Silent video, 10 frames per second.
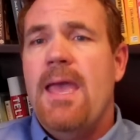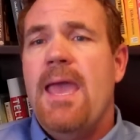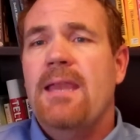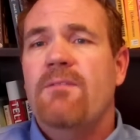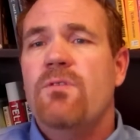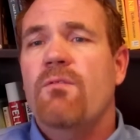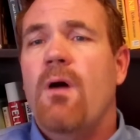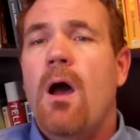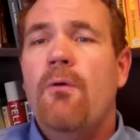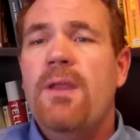And if you
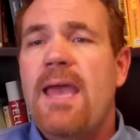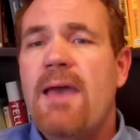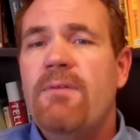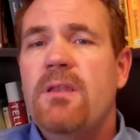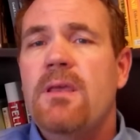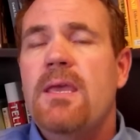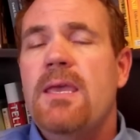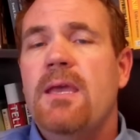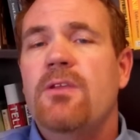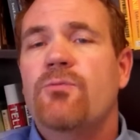already have it,
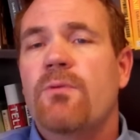it is